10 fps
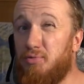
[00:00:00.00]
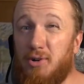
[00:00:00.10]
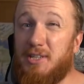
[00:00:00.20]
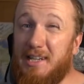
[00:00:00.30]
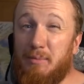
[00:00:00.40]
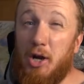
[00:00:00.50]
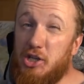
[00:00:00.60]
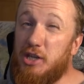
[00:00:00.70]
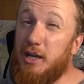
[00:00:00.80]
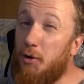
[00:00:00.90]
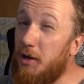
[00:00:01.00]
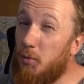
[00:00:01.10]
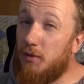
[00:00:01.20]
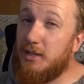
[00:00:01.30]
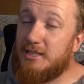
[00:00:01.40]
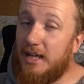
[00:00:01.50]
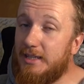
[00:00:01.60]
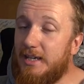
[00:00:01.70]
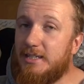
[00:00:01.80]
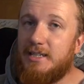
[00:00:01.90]
pretty much the only one that's
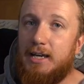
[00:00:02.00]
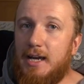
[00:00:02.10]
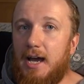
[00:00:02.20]
like this,